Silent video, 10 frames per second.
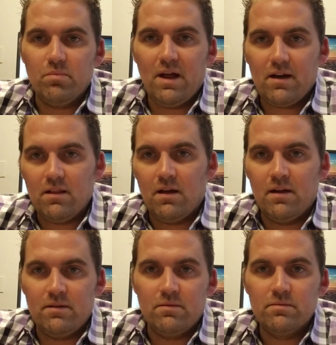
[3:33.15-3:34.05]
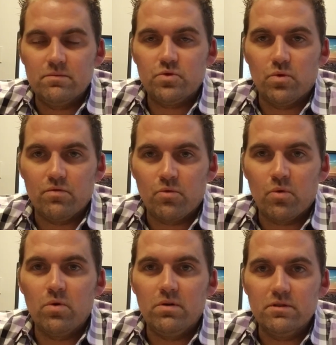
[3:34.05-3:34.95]
black line sort of
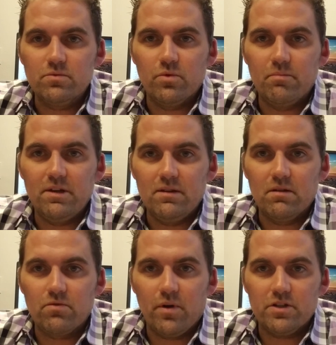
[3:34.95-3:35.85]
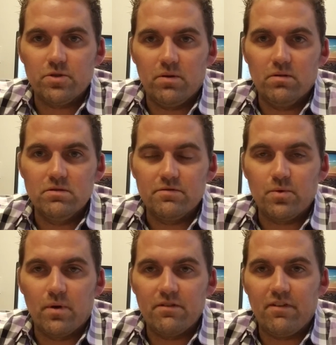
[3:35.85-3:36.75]
rules would be the thresholds of
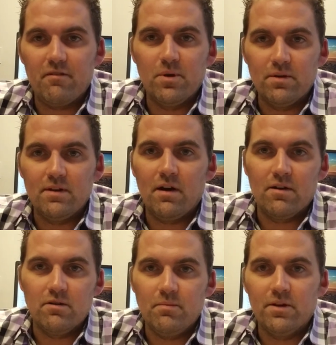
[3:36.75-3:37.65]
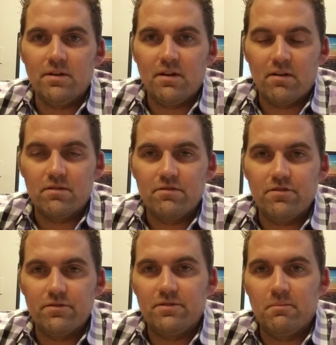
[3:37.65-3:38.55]
25 million, 100 million,
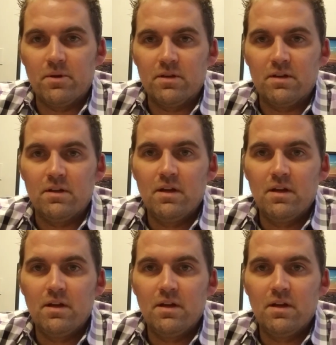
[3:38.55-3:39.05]
150 million,